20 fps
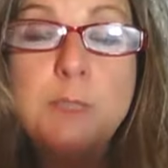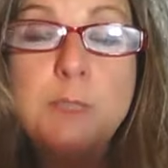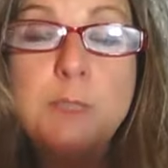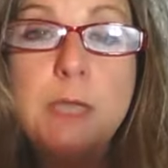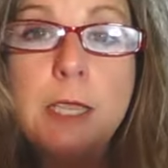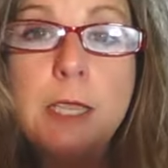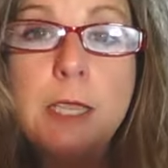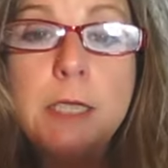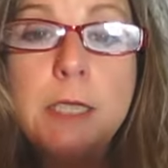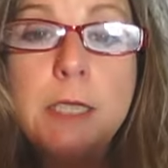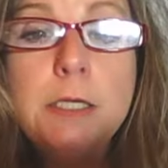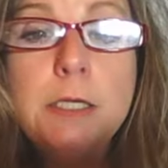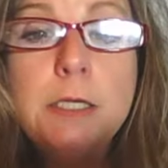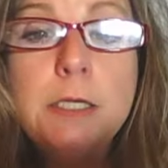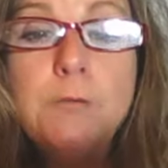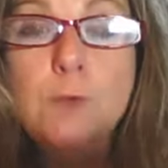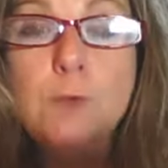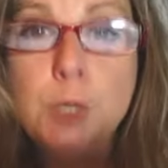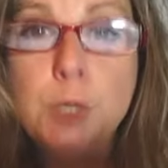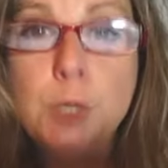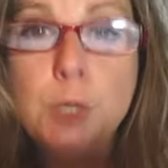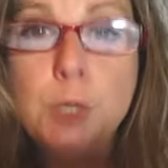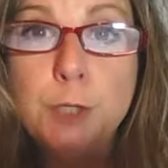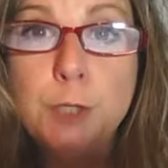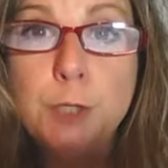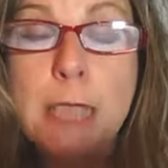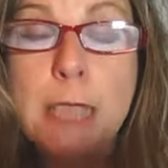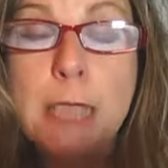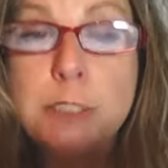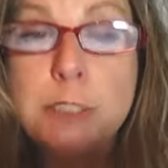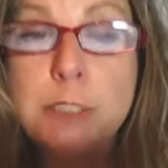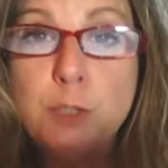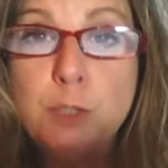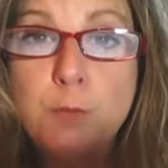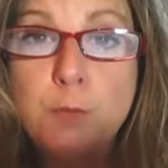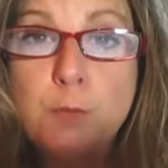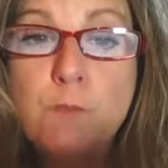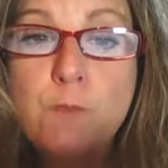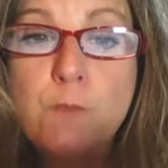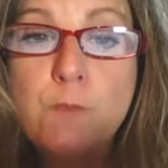handy for you as you move
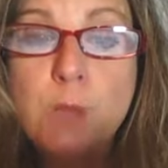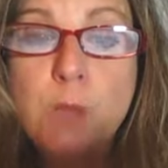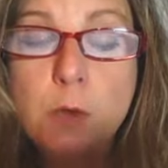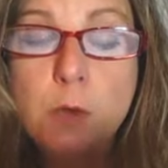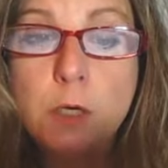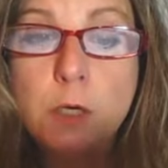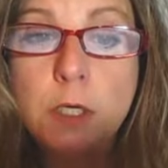forward.